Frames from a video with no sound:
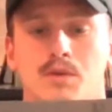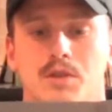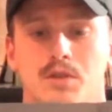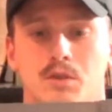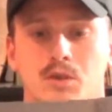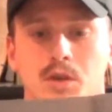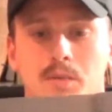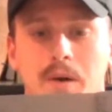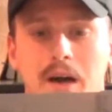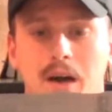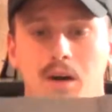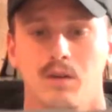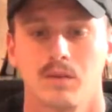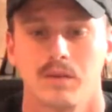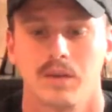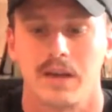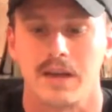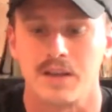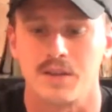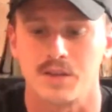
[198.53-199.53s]
strewn about,
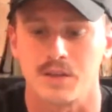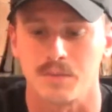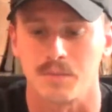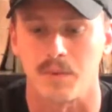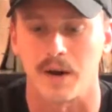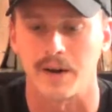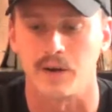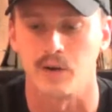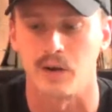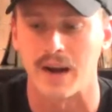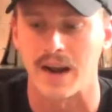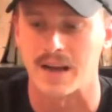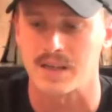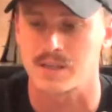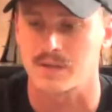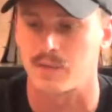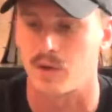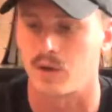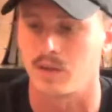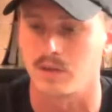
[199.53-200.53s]
and some minor
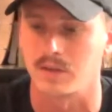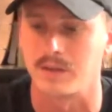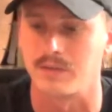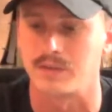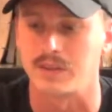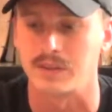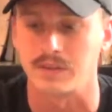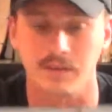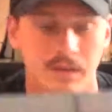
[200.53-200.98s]
asphalt lifting.